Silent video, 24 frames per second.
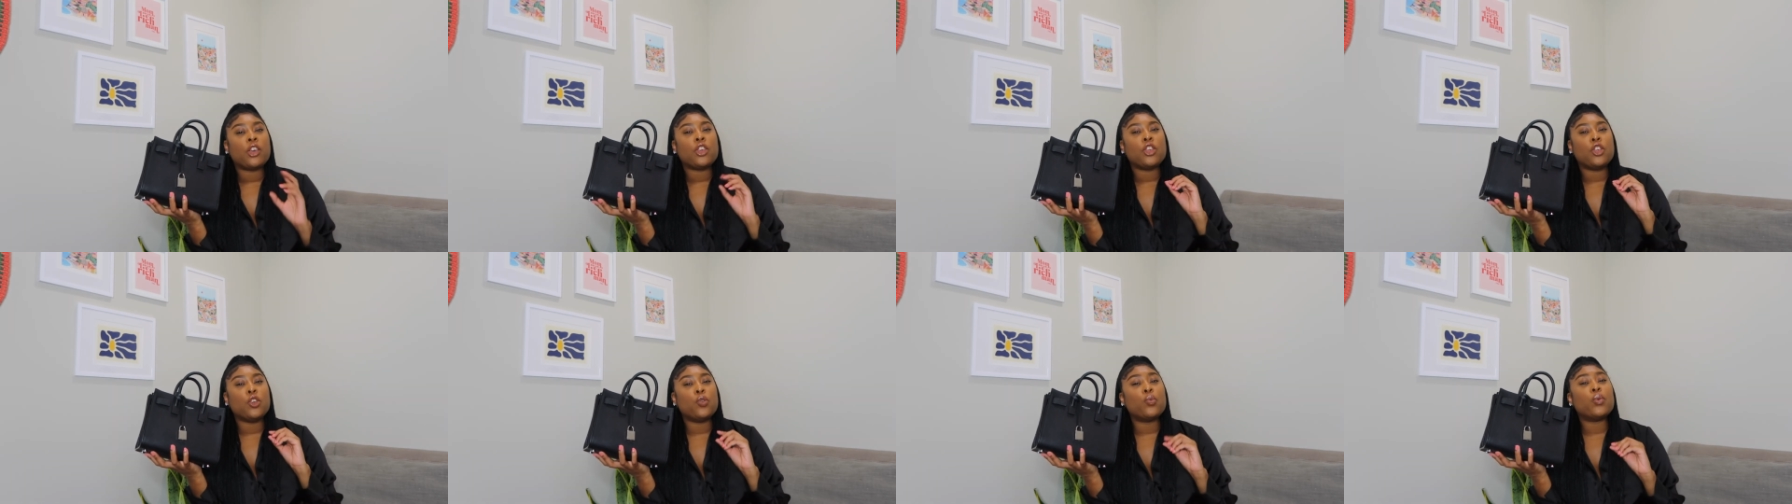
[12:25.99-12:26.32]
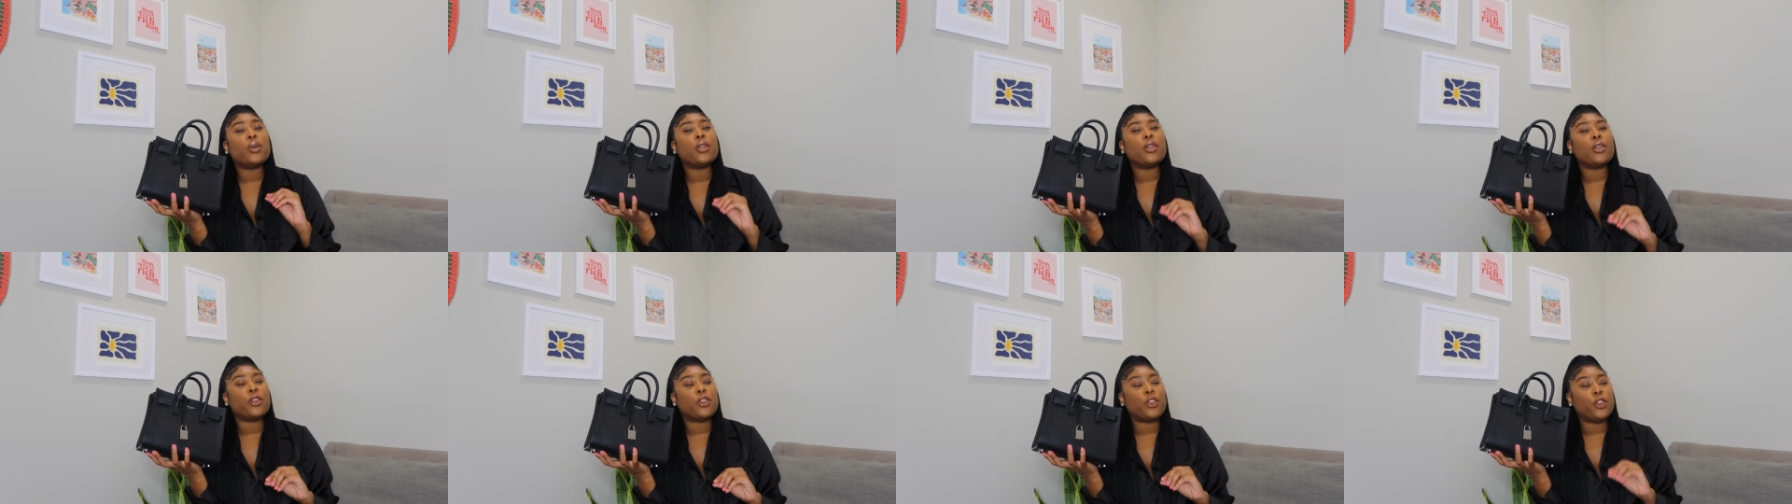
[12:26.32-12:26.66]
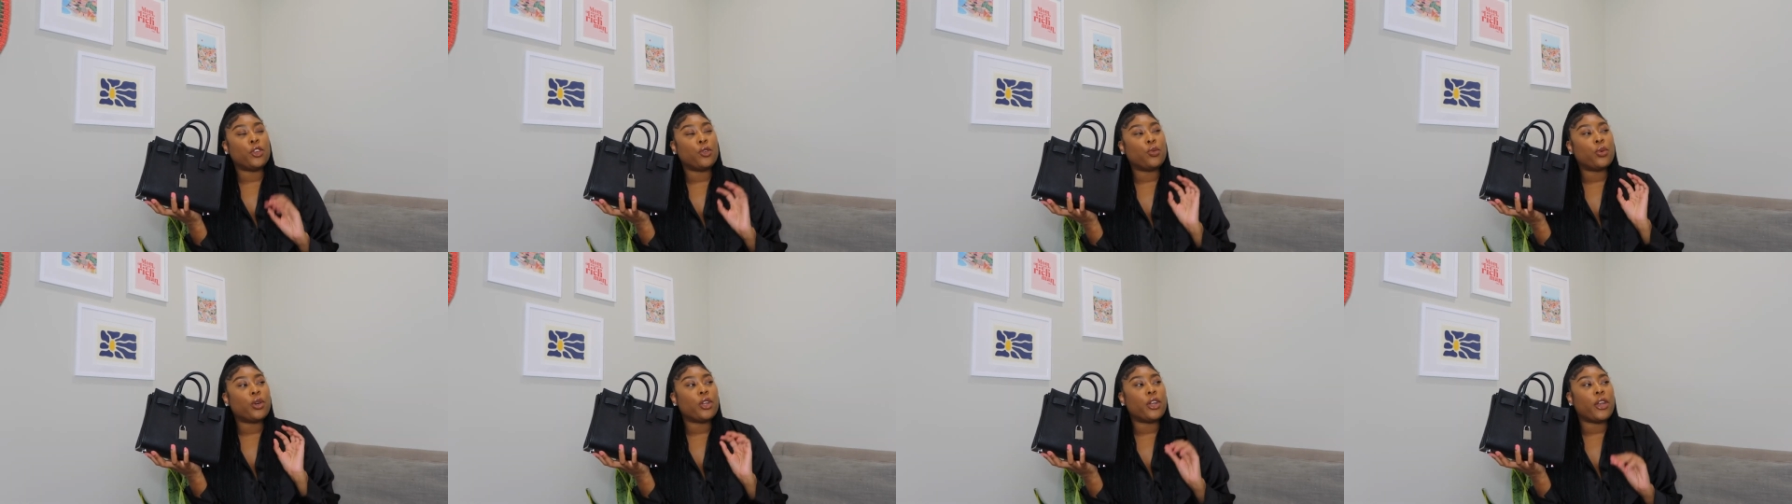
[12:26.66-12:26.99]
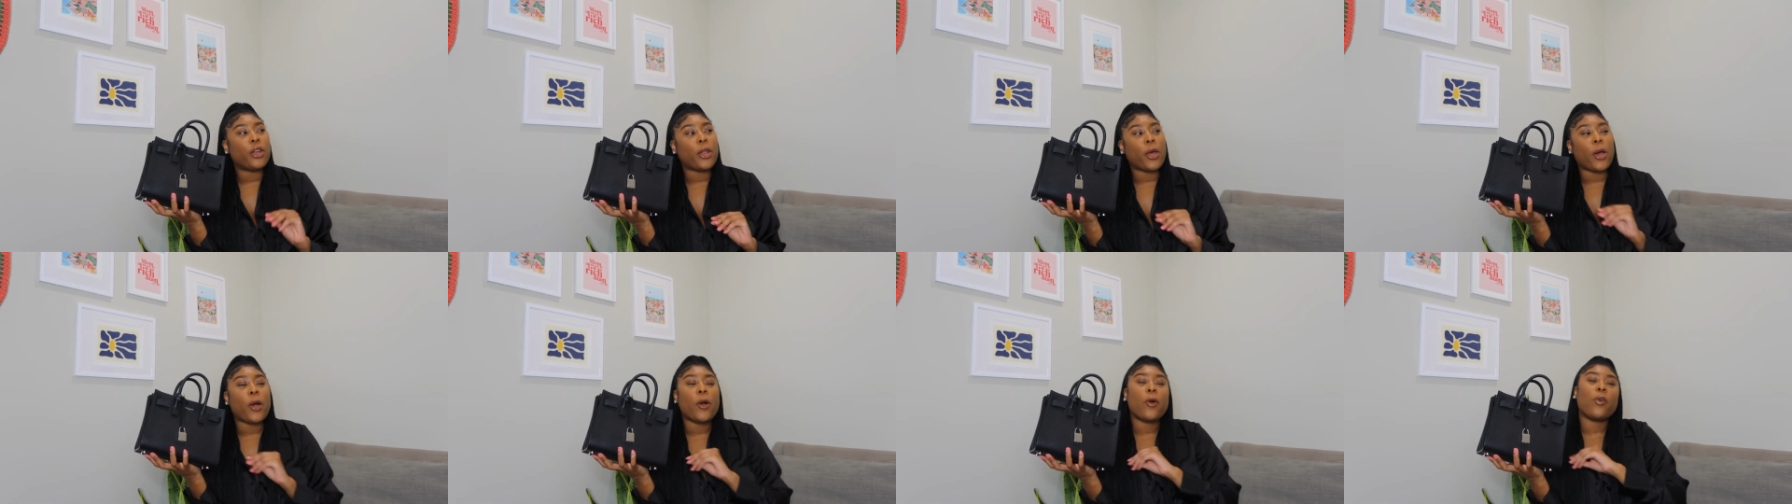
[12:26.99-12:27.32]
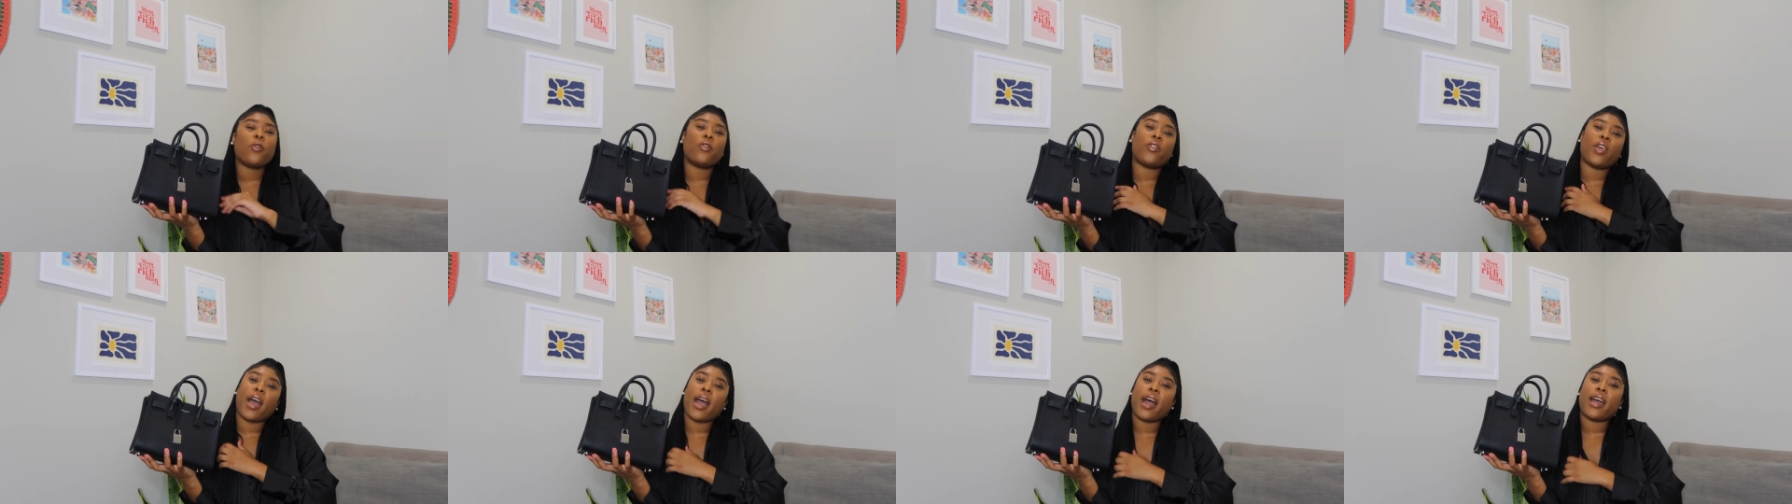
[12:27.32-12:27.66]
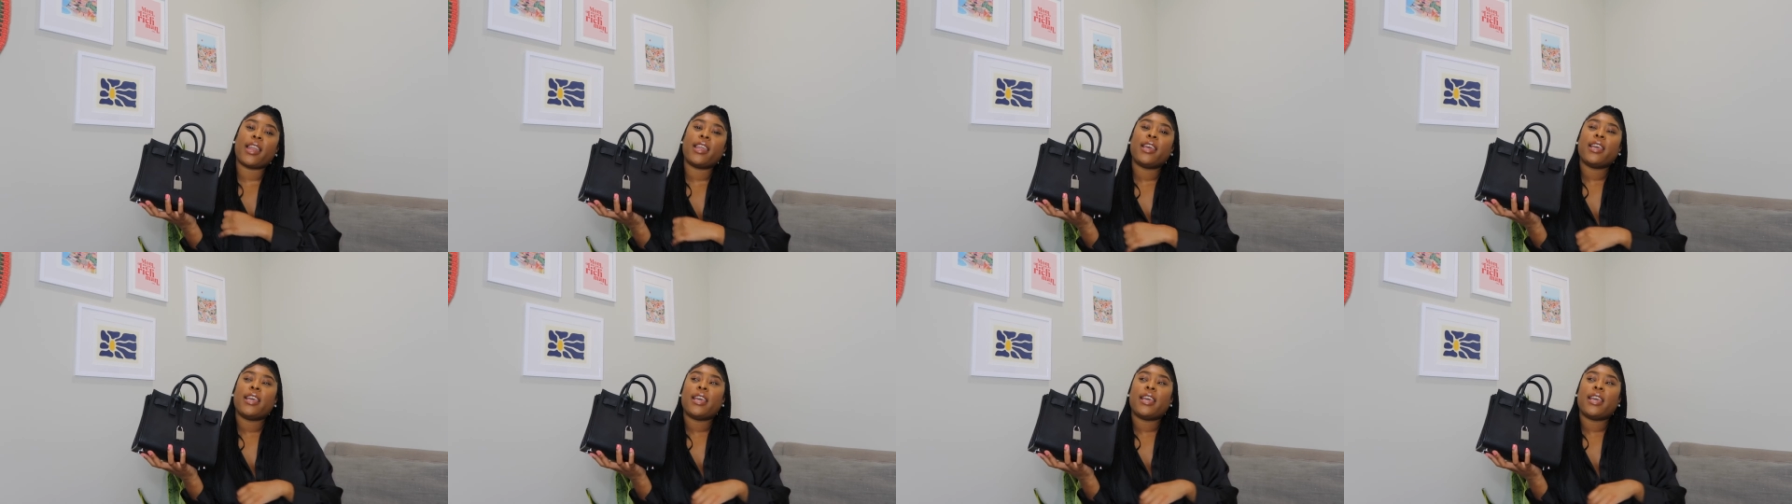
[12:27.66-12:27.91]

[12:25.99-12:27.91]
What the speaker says: you would know that